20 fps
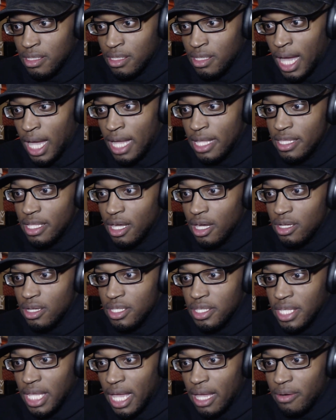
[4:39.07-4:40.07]
I know,
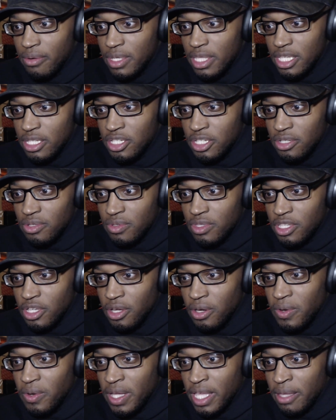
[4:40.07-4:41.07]
it's like, what is you
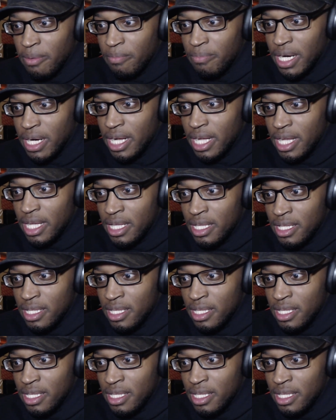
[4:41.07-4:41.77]
doing, bruh?